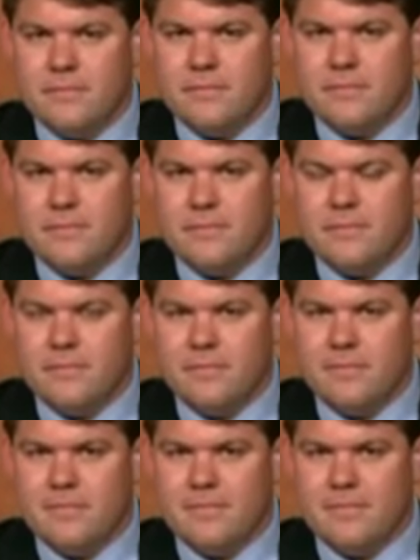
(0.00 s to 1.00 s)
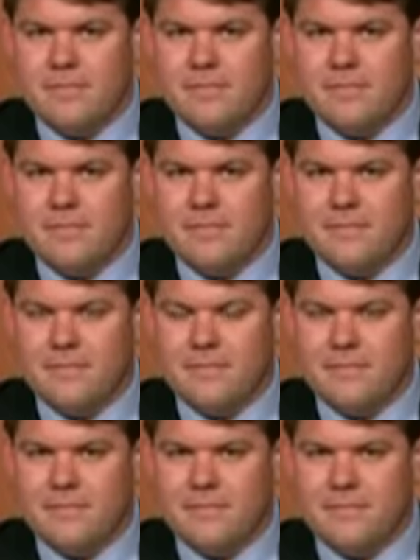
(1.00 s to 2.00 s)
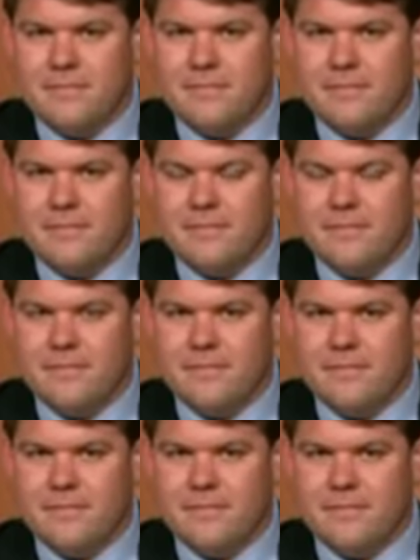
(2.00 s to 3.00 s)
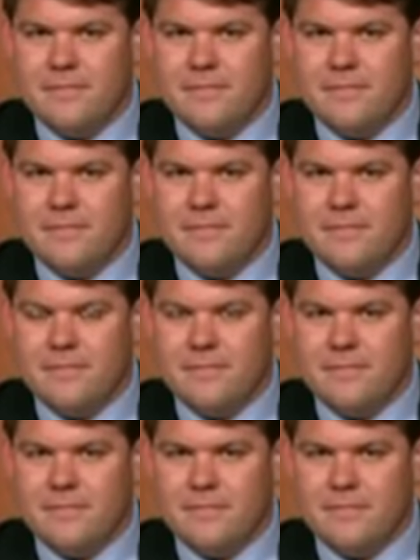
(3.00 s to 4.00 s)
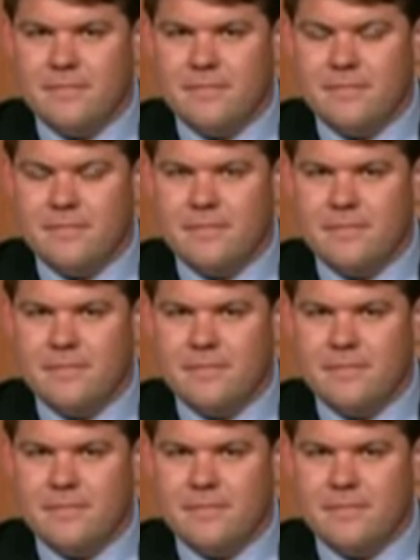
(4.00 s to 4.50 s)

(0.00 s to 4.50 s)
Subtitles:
(not speaking)